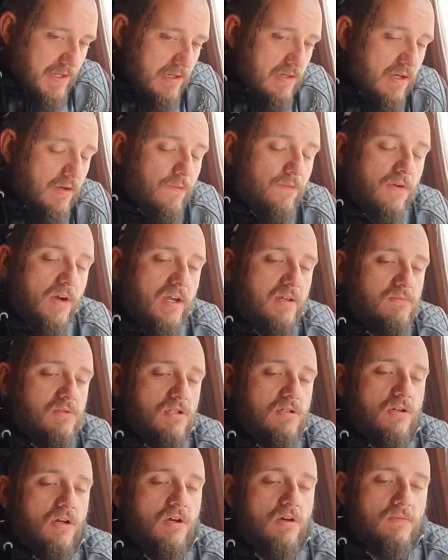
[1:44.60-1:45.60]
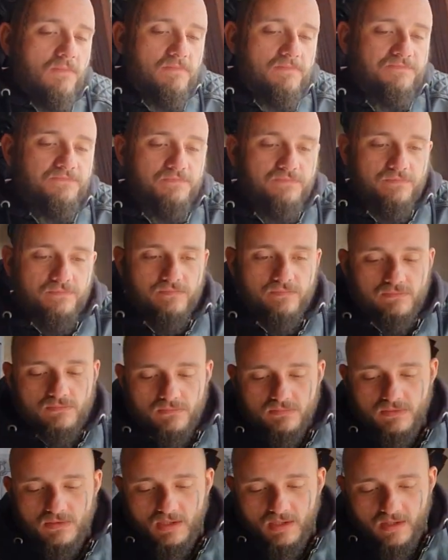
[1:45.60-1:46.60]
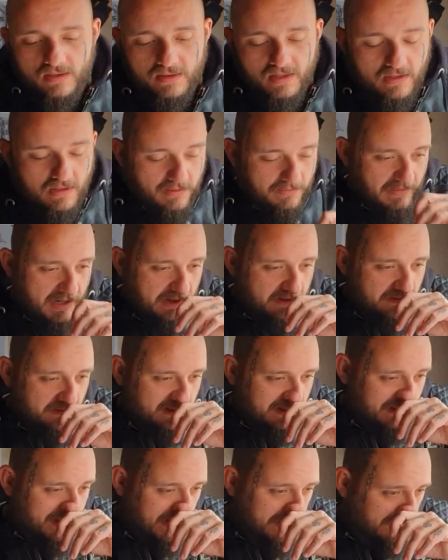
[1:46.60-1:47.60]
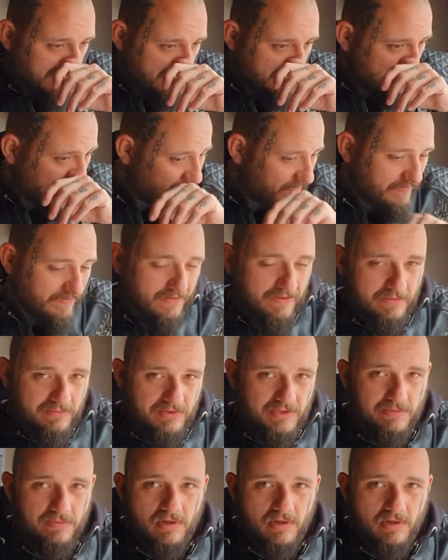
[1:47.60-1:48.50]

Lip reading: Now frames are not mega uncommon for them to